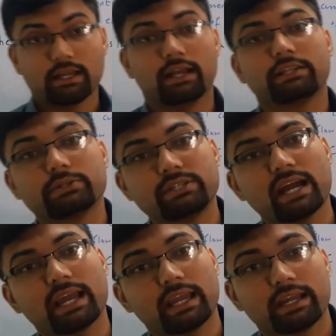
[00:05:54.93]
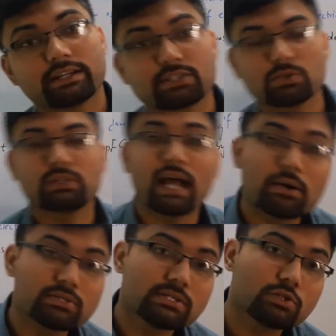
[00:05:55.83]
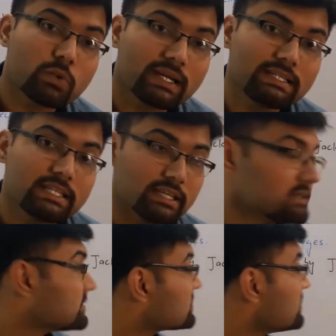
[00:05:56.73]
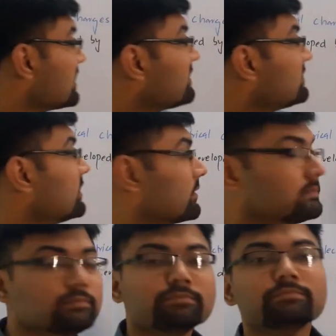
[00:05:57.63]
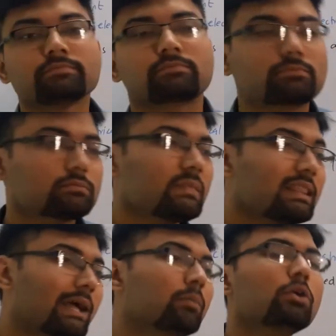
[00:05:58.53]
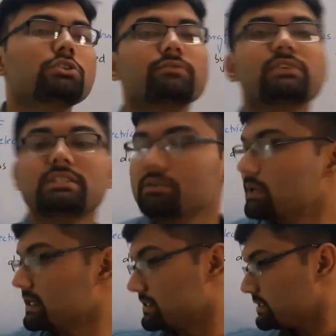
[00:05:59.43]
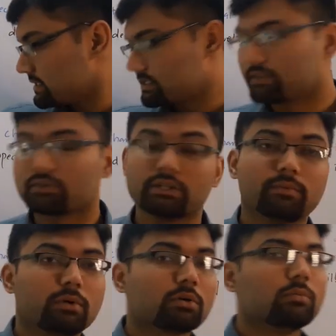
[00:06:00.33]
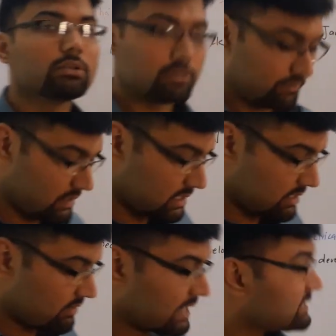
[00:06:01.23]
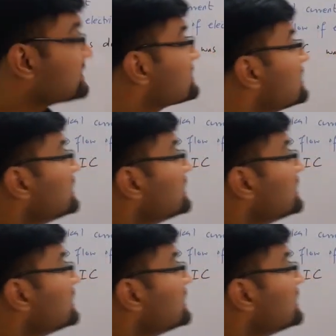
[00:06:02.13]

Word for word: and today it's 2020 so have a look now most of these devices it's written in the book most of these devices